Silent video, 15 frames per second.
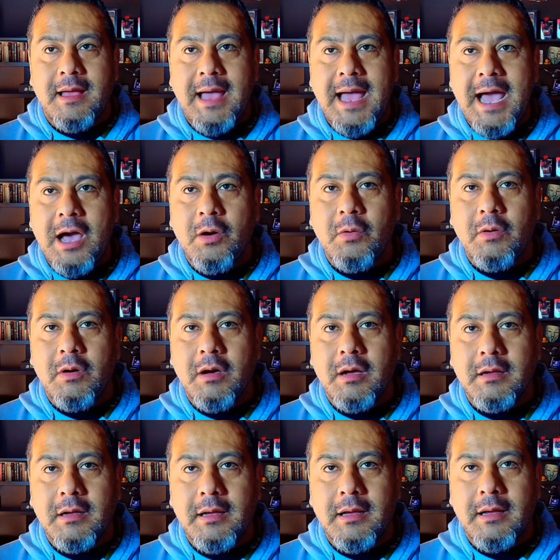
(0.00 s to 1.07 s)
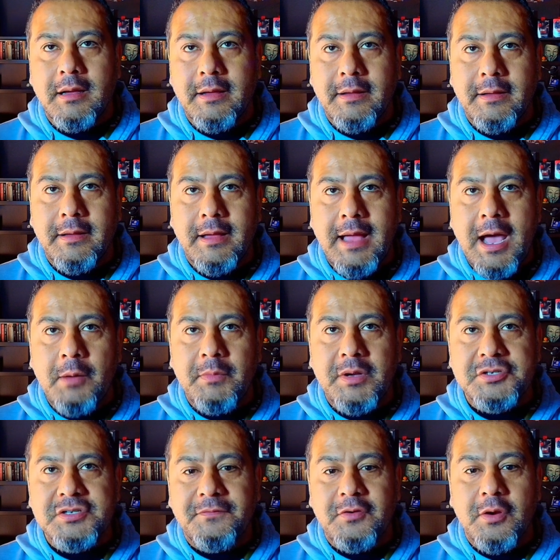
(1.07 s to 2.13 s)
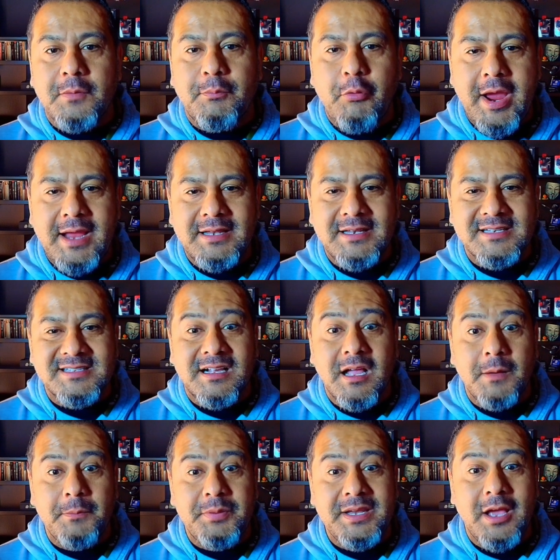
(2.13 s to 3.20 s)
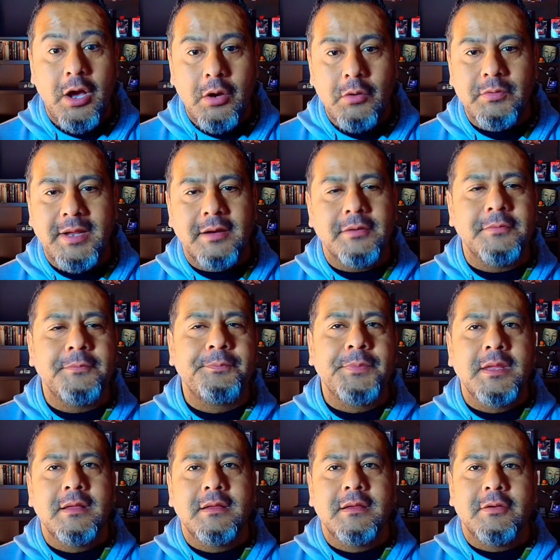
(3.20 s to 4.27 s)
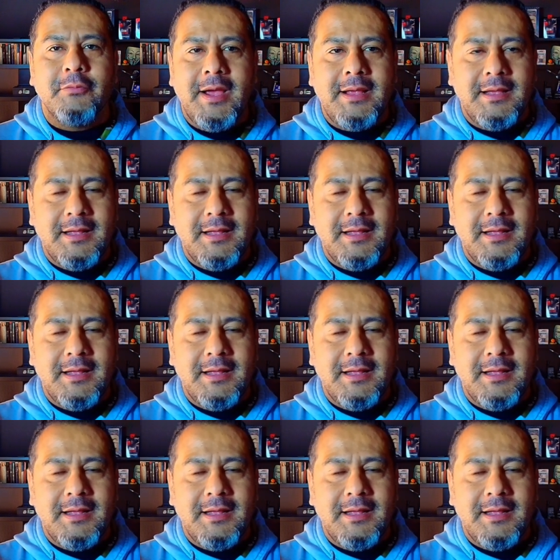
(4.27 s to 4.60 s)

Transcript: how much of your brain does the company own now, right?